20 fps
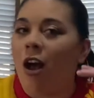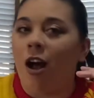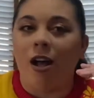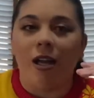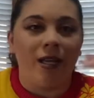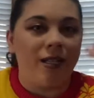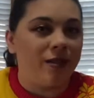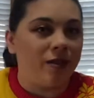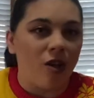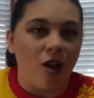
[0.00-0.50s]

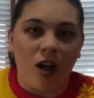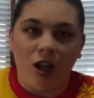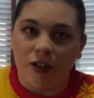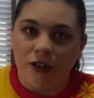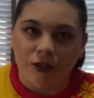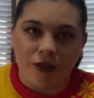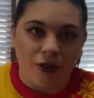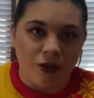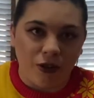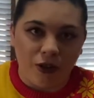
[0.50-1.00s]
it's
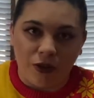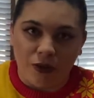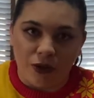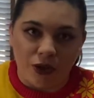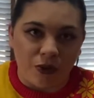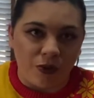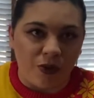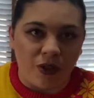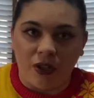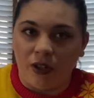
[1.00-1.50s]
all your
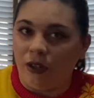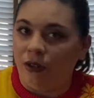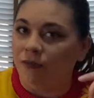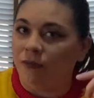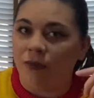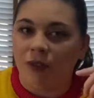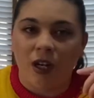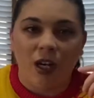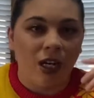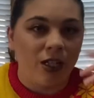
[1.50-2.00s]

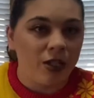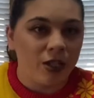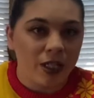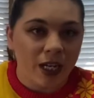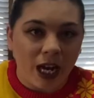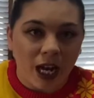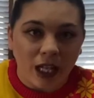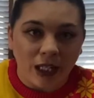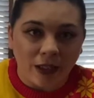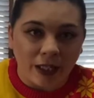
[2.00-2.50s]
usual 100
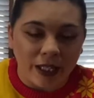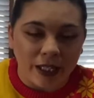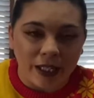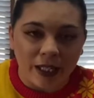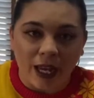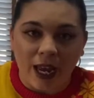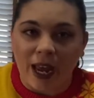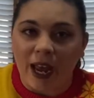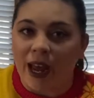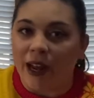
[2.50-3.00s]
calories
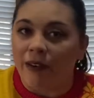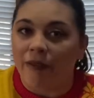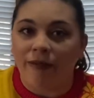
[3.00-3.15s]
can,